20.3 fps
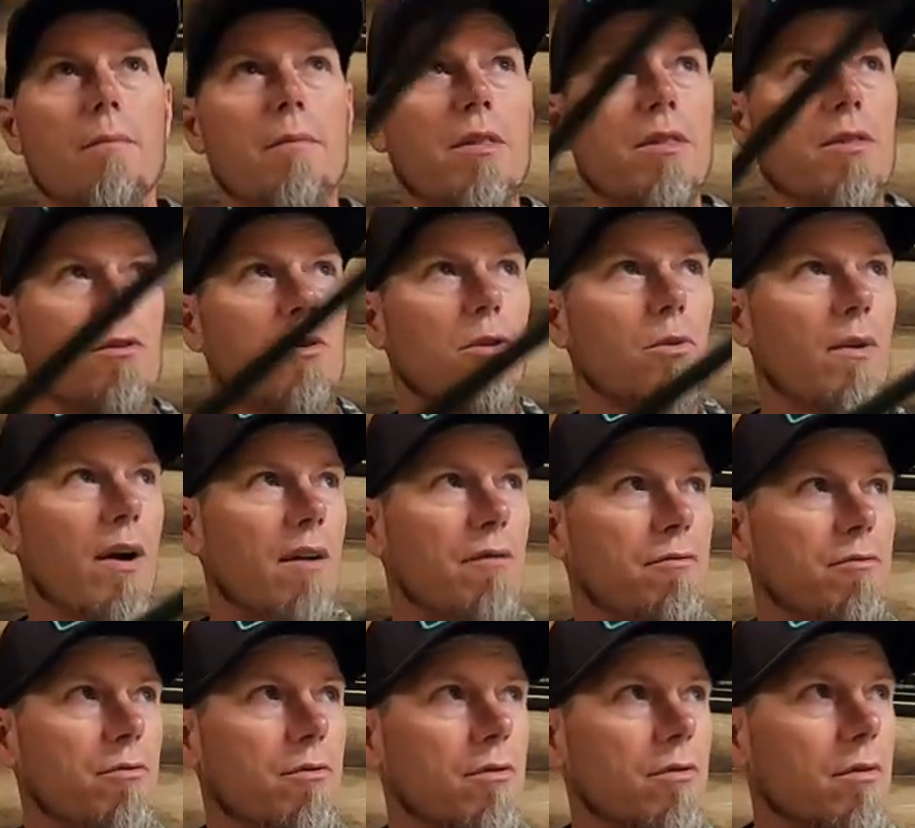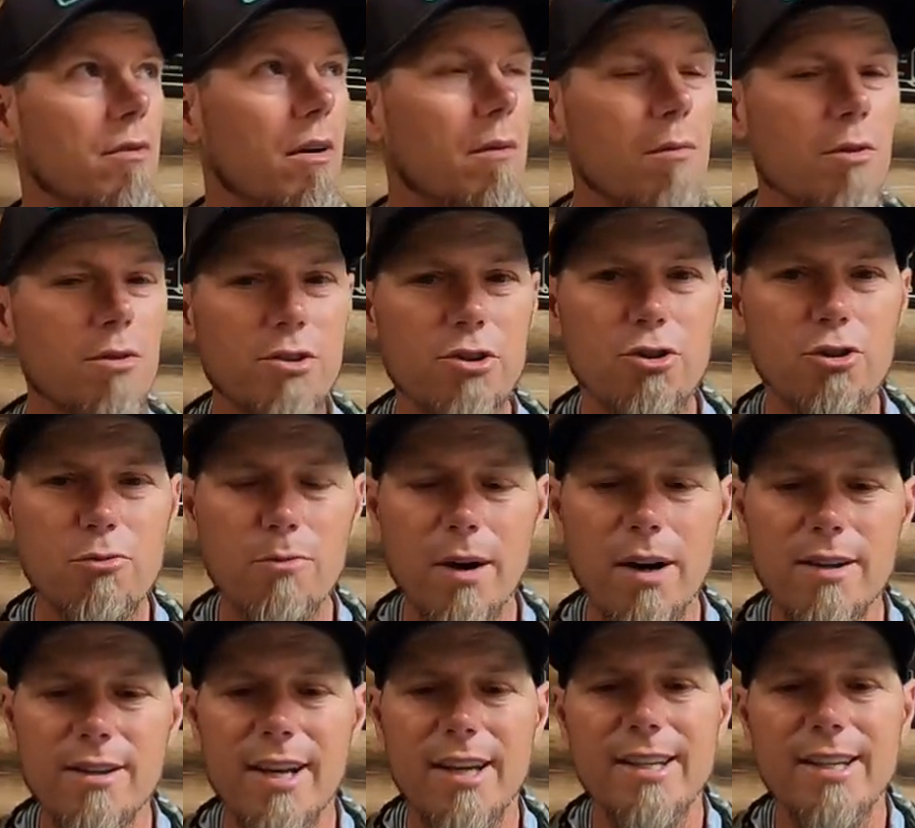I've been throwing it around for almost two months.